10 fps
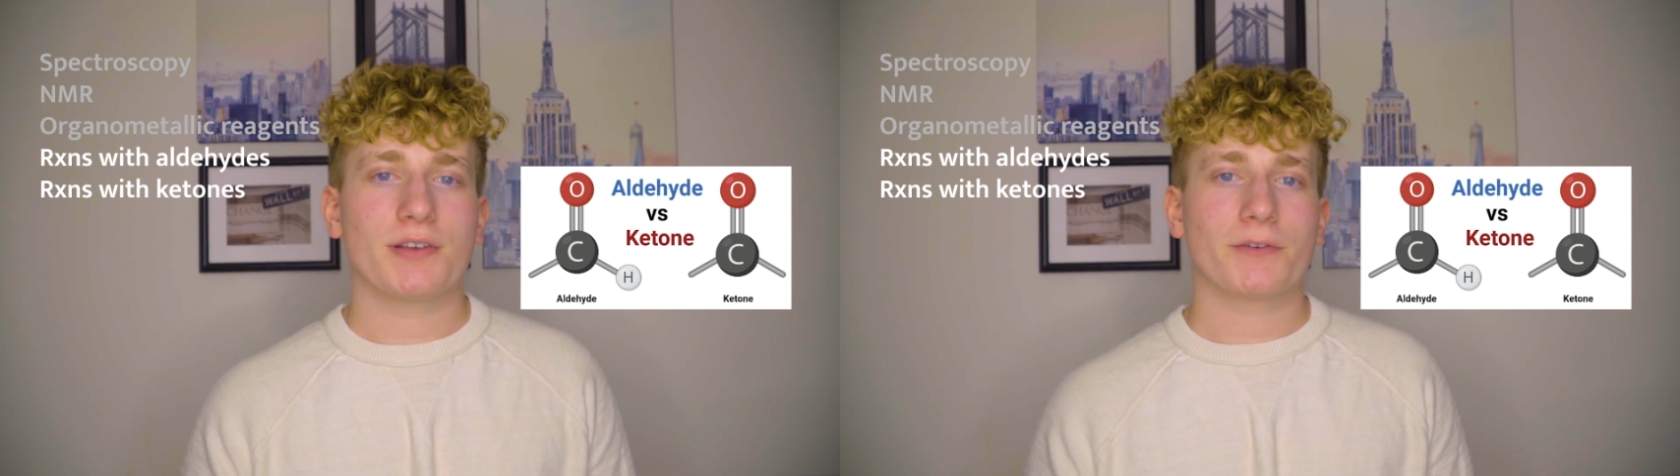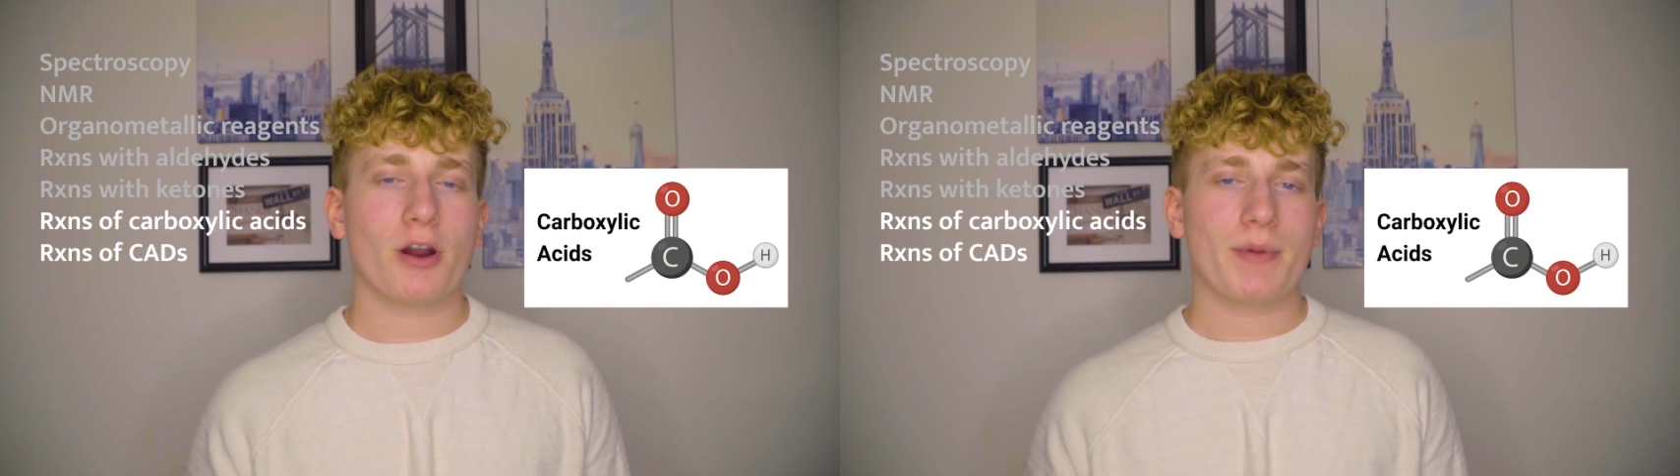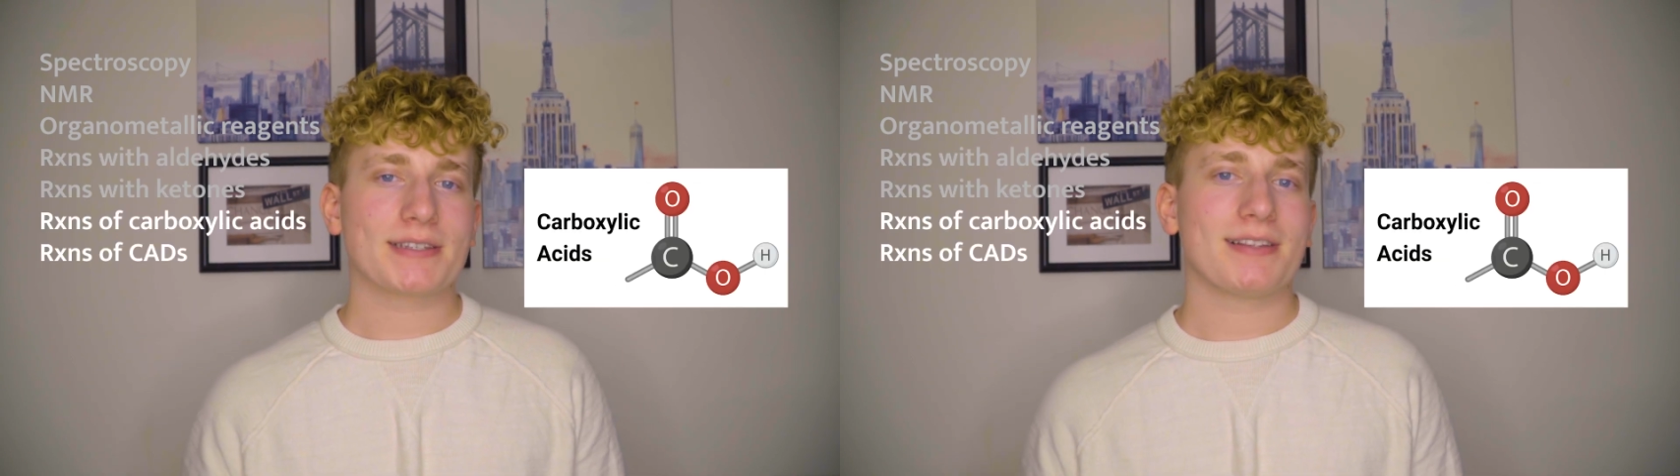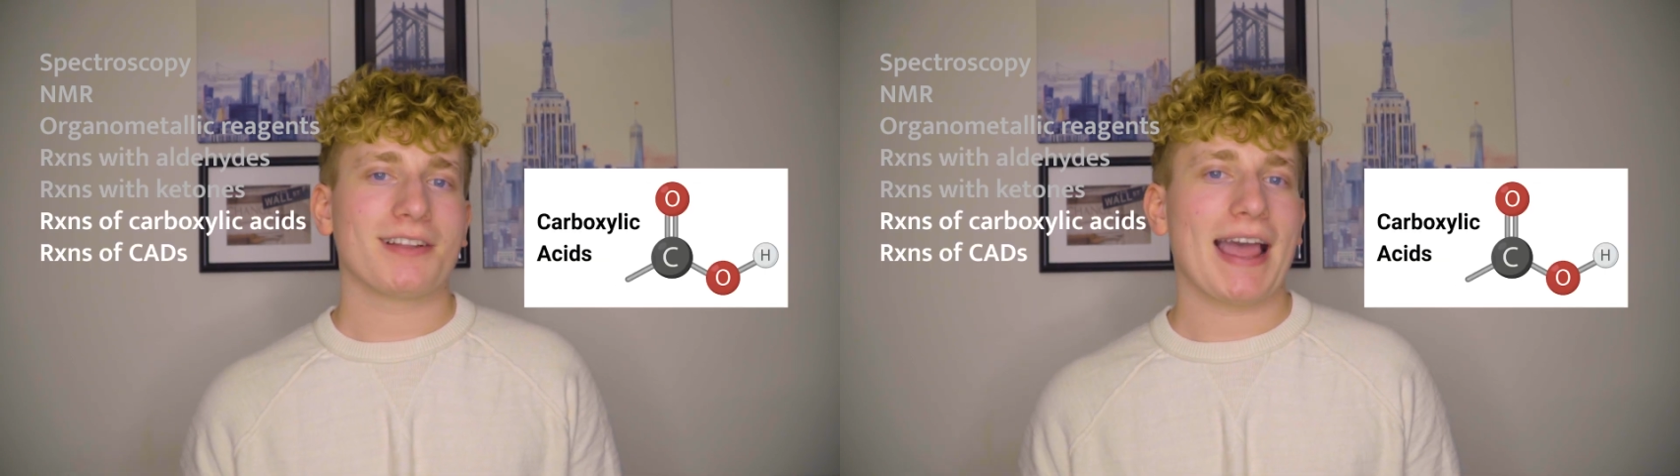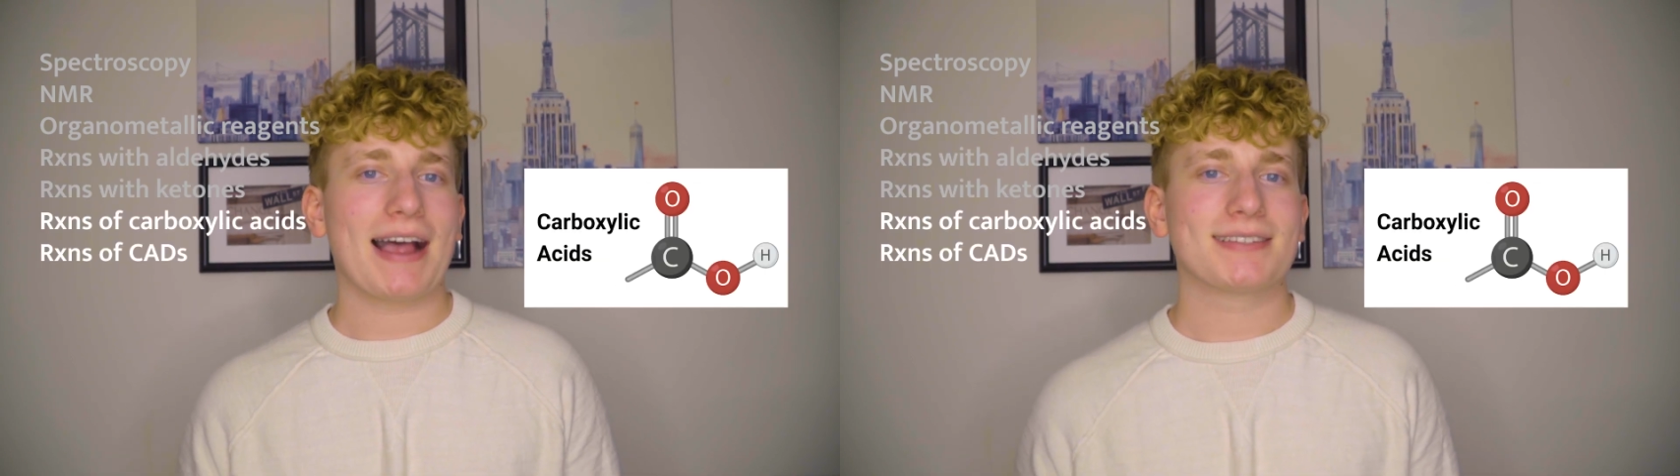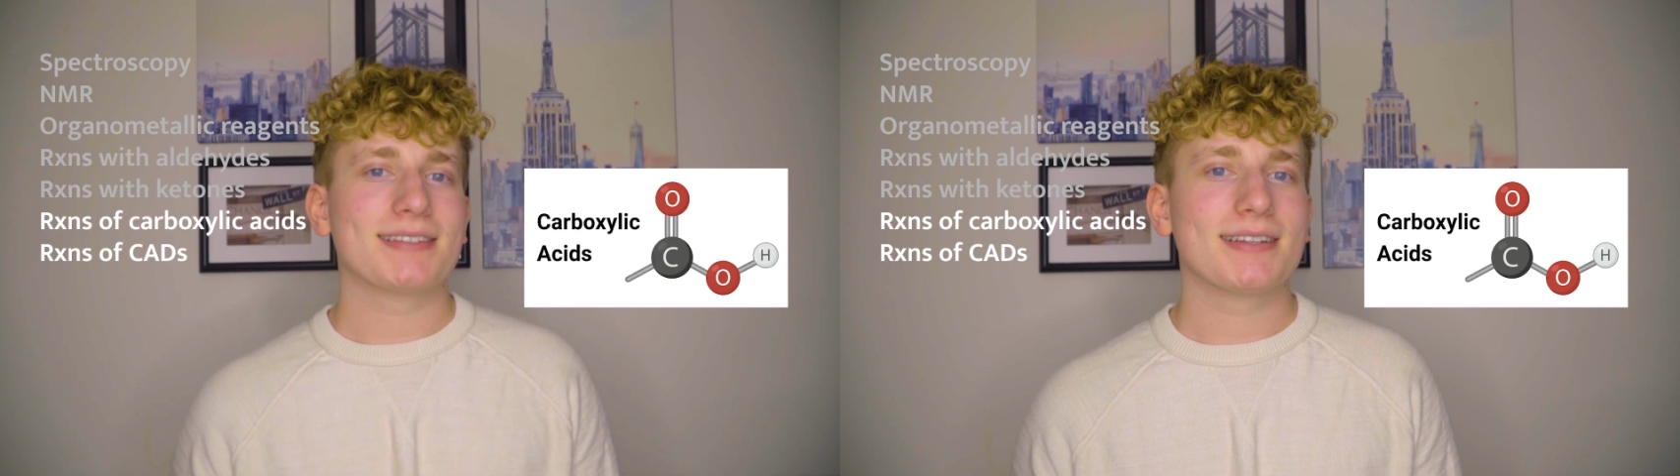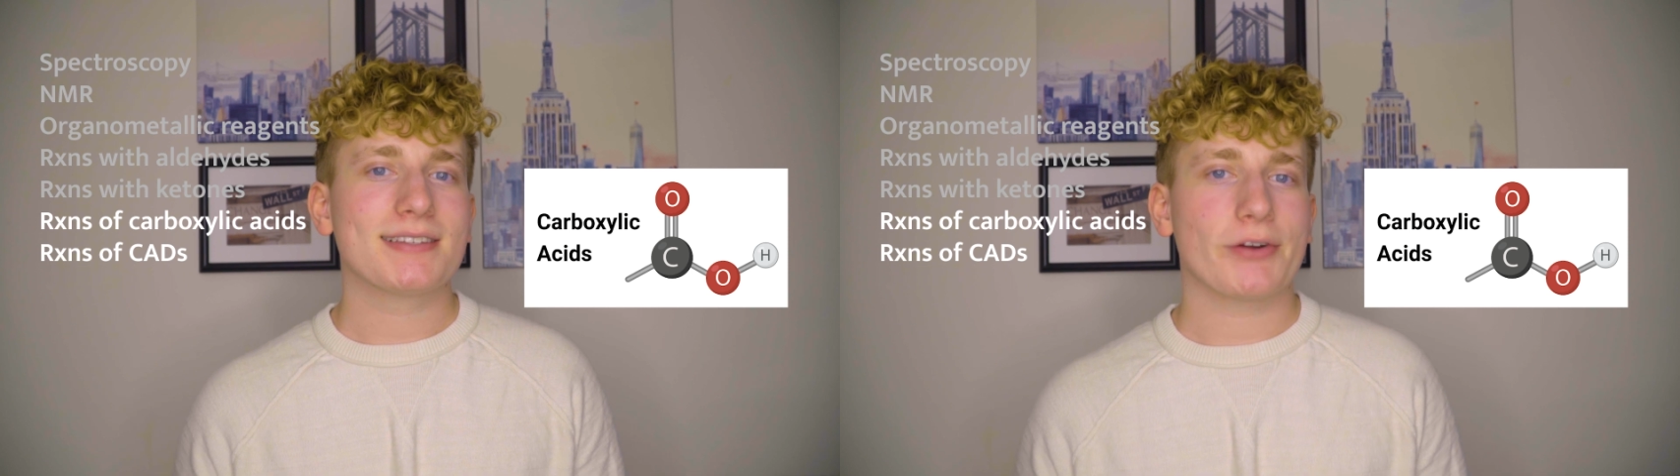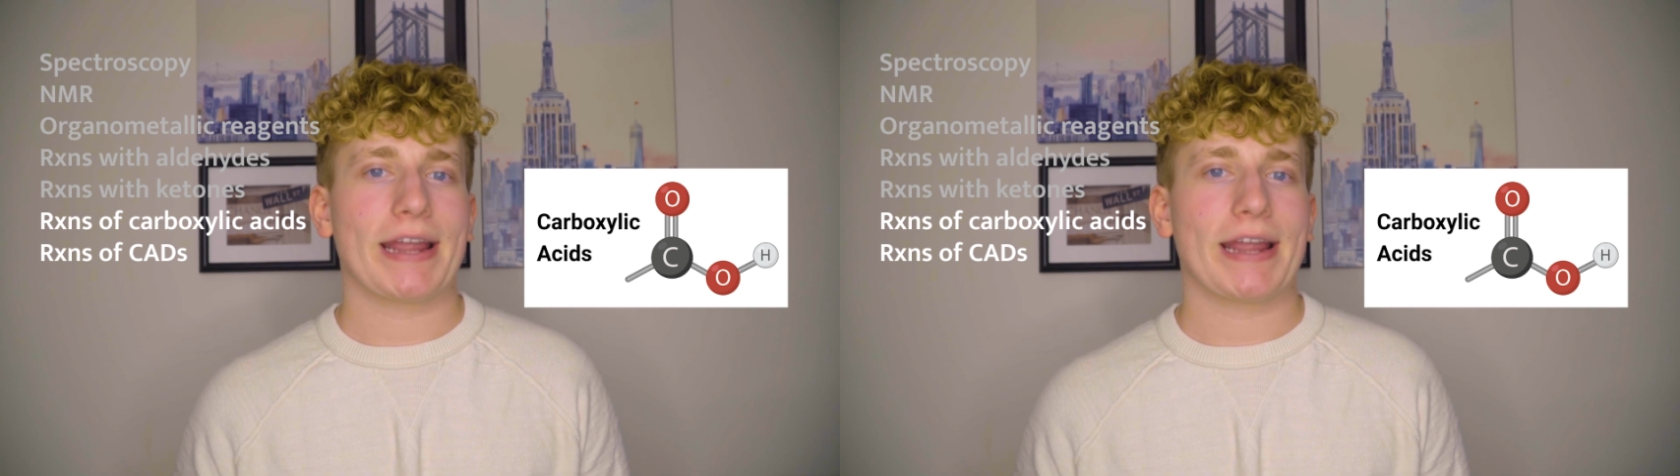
of carboxylic acids